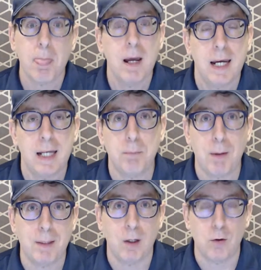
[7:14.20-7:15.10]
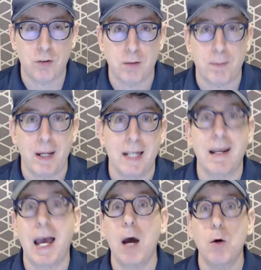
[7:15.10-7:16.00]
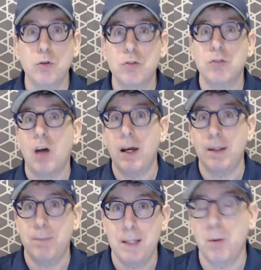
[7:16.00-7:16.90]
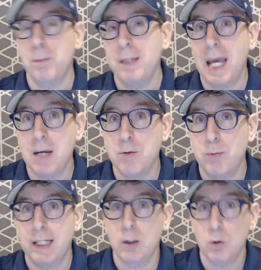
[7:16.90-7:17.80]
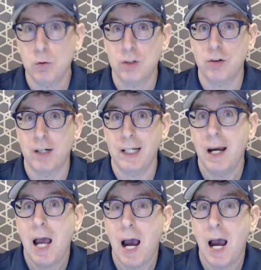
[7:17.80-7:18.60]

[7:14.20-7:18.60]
It'll probably also depend how Thai people behave when they go to China.